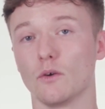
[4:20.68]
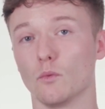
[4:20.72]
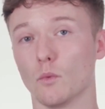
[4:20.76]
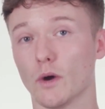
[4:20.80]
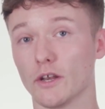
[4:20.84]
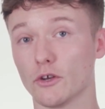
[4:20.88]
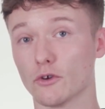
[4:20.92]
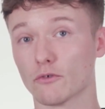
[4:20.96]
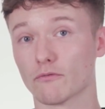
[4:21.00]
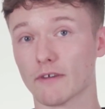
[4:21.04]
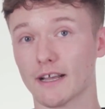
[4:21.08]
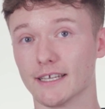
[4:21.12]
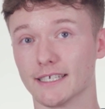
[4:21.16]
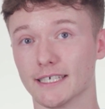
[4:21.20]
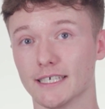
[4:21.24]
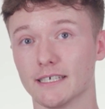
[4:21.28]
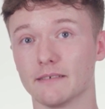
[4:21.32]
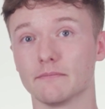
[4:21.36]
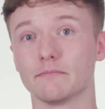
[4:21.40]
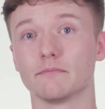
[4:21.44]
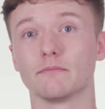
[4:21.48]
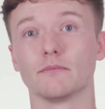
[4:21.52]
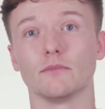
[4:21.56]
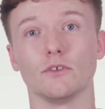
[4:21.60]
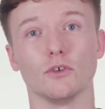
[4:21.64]
When you're ready,
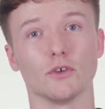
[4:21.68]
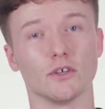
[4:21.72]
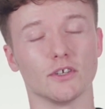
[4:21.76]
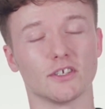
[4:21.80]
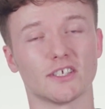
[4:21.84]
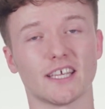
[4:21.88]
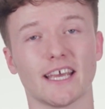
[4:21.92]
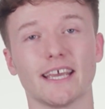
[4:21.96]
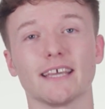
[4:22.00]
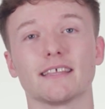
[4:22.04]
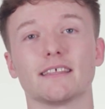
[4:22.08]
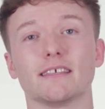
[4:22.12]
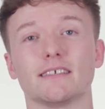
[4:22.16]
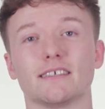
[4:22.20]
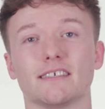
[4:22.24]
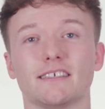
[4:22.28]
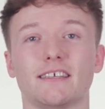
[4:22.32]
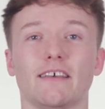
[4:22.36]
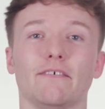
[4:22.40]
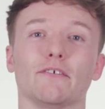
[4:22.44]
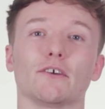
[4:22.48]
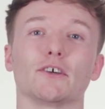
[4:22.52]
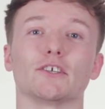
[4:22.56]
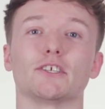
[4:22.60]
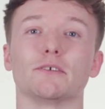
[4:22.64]
you can take the
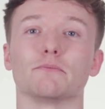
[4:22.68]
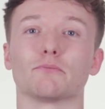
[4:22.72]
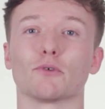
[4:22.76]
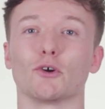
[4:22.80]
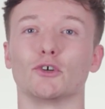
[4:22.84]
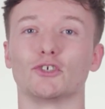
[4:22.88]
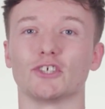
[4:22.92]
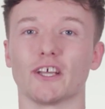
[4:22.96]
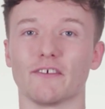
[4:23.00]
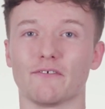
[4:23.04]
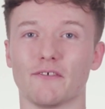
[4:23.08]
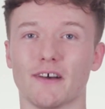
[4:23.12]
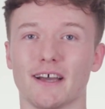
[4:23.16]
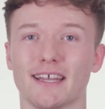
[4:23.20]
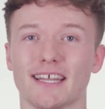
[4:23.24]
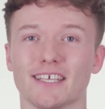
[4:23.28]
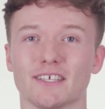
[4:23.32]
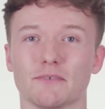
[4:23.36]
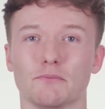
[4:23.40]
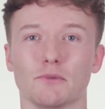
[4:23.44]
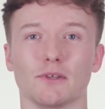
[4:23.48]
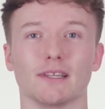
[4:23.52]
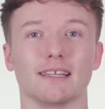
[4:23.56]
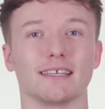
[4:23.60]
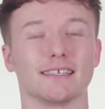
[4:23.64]
Certificate in Project
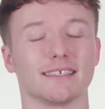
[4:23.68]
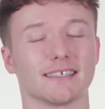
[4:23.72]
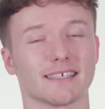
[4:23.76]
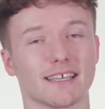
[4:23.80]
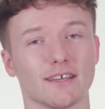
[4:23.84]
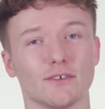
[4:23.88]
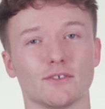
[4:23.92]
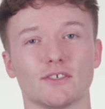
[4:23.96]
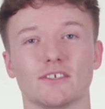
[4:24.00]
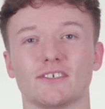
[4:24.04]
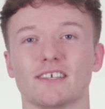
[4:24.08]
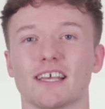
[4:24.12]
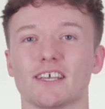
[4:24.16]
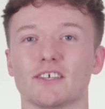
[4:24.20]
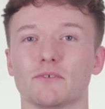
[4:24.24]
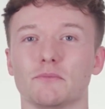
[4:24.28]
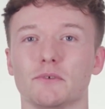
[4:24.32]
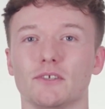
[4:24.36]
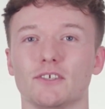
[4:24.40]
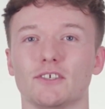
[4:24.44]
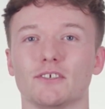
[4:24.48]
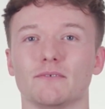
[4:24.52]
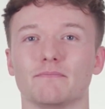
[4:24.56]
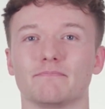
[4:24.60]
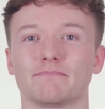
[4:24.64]
Finance Modelling Skills
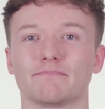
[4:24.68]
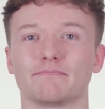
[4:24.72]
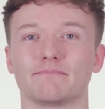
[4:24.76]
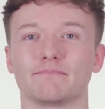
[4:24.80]
Assessment.